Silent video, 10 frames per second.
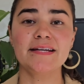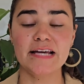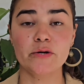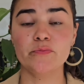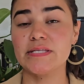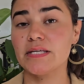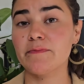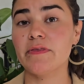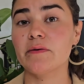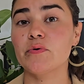down with some
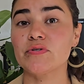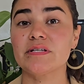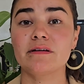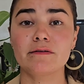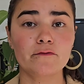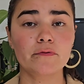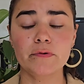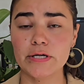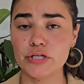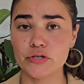of the most
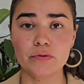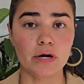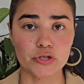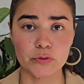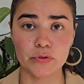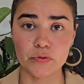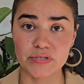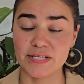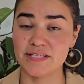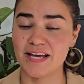influential entrepreneurs
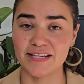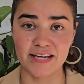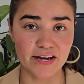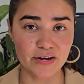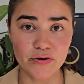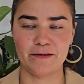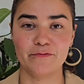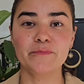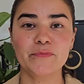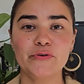in San Diego
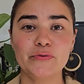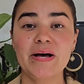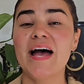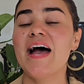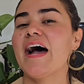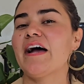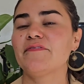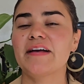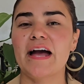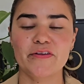from whom I've
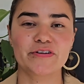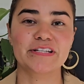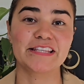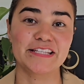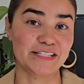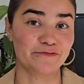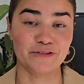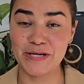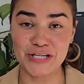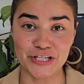gathered this
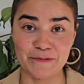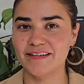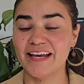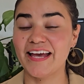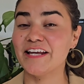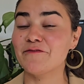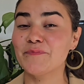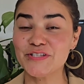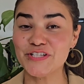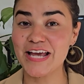information. And I've
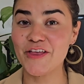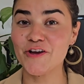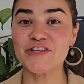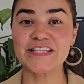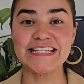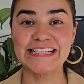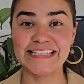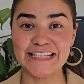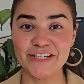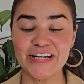put together this
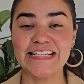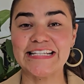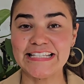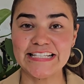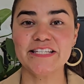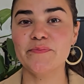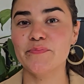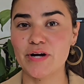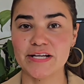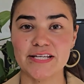clear and easy
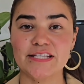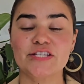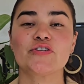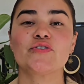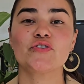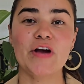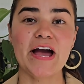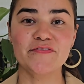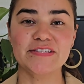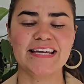process to
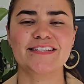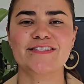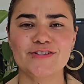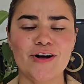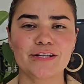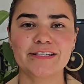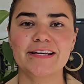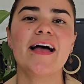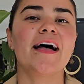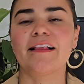craft a solid
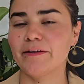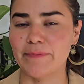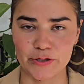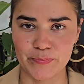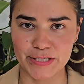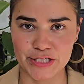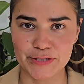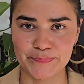elevator pitch.